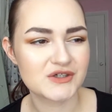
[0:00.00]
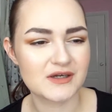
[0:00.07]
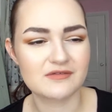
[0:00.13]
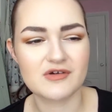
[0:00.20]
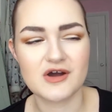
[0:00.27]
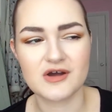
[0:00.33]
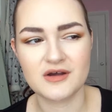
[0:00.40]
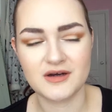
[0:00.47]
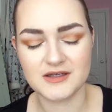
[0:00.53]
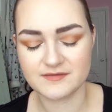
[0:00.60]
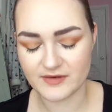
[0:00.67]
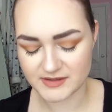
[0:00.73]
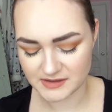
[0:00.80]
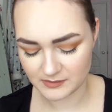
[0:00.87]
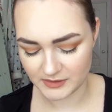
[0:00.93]
I've got colours
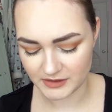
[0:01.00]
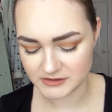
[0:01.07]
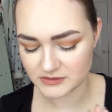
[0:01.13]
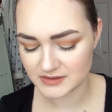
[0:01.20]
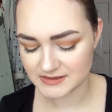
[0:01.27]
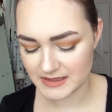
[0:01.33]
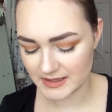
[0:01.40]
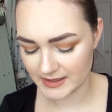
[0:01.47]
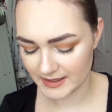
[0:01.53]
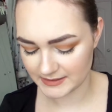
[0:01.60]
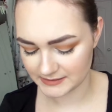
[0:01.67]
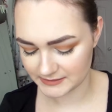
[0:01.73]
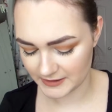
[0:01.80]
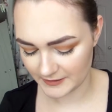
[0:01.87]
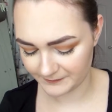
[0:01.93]
very similar, so I decided
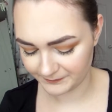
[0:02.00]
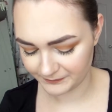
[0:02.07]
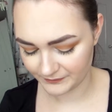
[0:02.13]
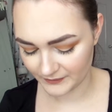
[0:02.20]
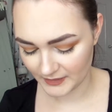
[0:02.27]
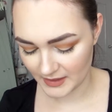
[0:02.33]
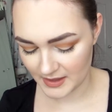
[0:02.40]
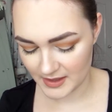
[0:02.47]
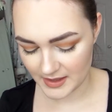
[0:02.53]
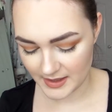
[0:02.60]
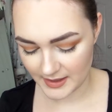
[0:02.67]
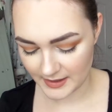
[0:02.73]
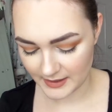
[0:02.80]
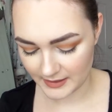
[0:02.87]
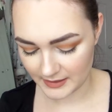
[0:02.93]
against it.
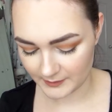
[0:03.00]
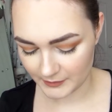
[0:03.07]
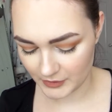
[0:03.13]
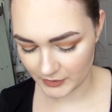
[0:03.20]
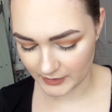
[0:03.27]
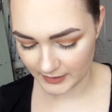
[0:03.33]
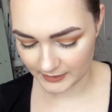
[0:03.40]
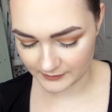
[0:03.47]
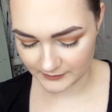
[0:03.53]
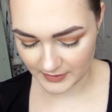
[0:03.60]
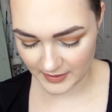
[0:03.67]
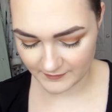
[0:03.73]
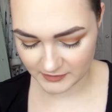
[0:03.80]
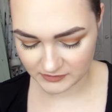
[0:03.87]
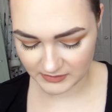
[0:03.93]
Okay,
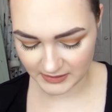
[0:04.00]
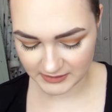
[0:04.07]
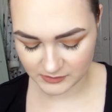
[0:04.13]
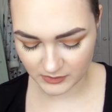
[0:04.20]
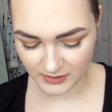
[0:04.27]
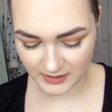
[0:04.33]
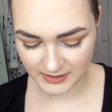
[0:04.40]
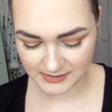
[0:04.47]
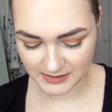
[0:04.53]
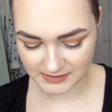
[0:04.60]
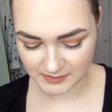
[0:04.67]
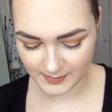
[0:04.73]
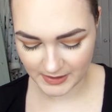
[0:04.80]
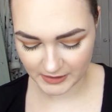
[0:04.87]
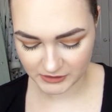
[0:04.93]
I've just realised one of these has the
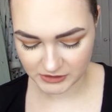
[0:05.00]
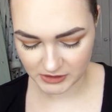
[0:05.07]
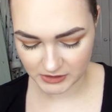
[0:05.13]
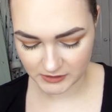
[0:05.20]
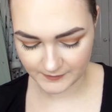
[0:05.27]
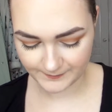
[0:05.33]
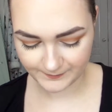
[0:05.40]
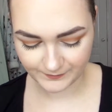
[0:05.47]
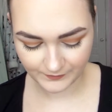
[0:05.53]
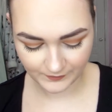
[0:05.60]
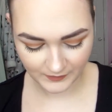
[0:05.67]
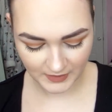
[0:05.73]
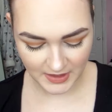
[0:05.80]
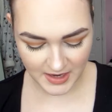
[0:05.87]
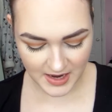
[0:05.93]
packaging on.
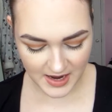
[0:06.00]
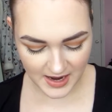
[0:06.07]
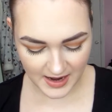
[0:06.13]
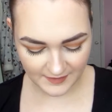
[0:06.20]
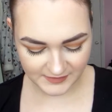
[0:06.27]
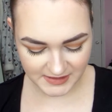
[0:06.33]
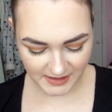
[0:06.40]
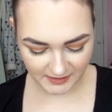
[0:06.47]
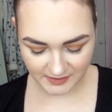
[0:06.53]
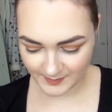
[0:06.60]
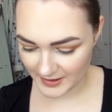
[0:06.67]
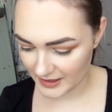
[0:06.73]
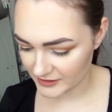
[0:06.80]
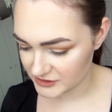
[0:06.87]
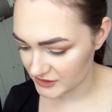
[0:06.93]
I've taken the
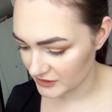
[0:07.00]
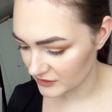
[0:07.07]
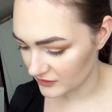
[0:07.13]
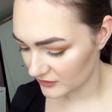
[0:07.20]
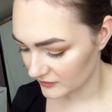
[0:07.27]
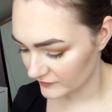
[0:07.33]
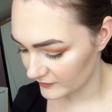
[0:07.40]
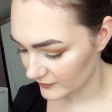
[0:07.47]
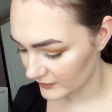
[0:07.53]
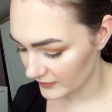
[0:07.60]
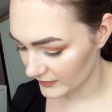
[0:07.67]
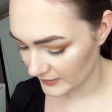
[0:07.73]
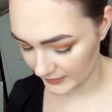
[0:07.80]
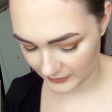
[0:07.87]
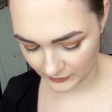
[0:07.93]
packaging off,
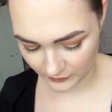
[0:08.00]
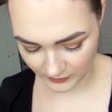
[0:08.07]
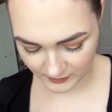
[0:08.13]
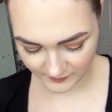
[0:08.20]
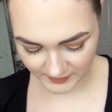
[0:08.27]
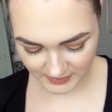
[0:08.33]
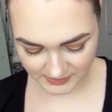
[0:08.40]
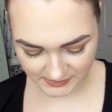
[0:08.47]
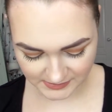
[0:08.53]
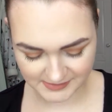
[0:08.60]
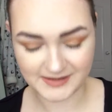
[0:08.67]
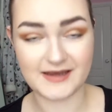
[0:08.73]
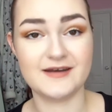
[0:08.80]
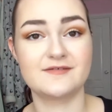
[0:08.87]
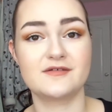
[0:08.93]
like, all of this,
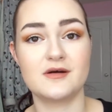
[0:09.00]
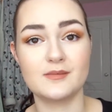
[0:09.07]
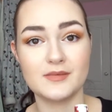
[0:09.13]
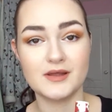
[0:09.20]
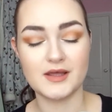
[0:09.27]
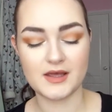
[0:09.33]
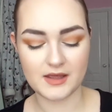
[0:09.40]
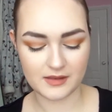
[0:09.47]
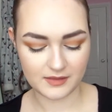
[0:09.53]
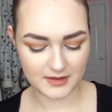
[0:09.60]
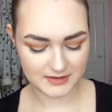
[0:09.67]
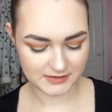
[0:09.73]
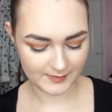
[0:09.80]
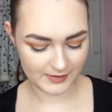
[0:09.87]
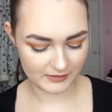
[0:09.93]
aside from
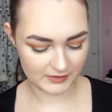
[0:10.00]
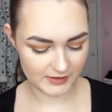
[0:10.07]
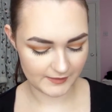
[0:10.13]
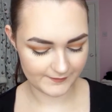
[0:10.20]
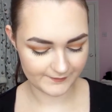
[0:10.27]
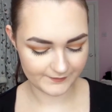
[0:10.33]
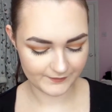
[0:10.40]
this, apparently.